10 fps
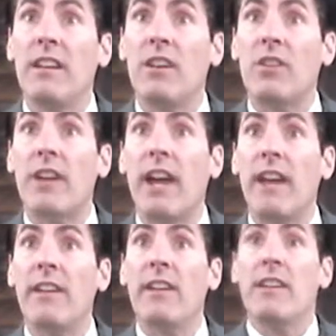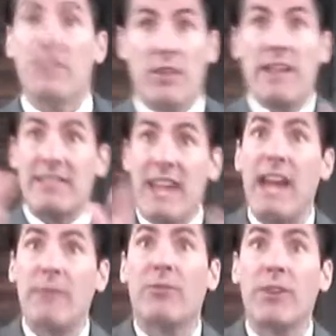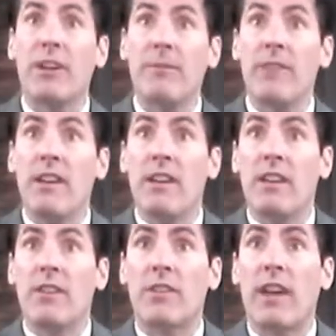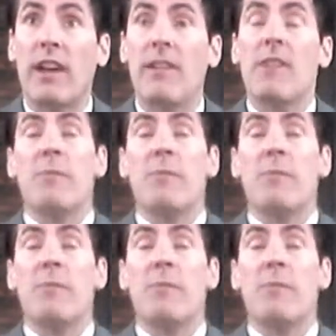okay? So that's time freedom, okay?